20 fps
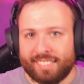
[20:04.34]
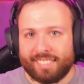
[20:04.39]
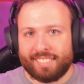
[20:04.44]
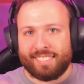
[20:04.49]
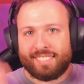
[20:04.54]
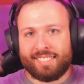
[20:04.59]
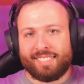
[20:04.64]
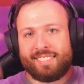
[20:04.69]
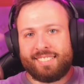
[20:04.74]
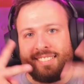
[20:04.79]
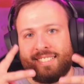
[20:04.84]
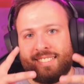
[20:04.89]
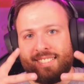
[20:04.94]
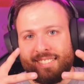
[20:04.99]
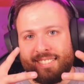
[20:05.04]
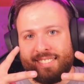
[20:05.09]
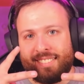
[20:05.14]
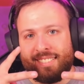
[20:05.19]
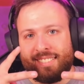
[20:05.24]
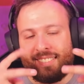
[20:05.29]

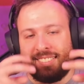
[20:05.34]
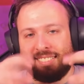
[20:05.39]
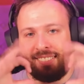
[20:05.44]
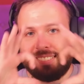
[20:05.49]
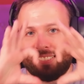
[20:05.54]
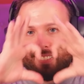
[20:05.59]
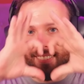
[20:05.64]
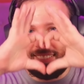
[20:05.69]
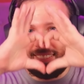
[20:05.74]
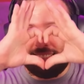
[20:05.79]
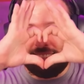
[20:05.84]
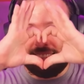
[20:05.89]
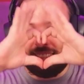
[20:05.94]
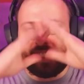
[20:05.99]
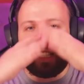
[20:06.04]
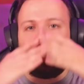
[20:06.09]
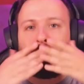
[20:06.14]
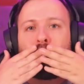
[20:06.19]
Nobody speaks.